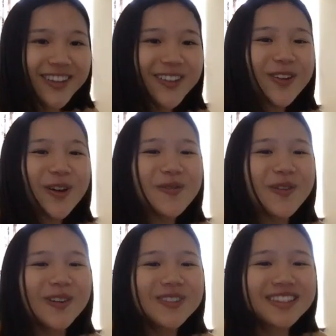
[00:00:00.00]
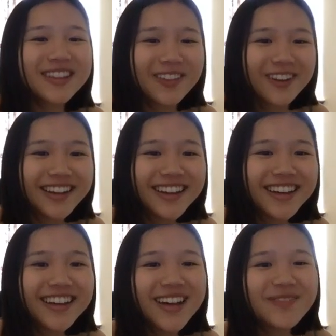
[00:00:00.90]
cobalt-3,
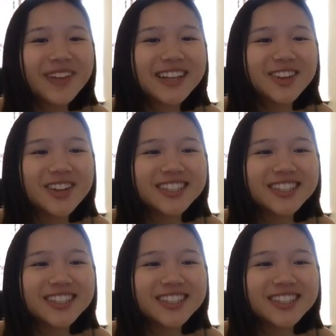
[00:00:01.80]
make sure to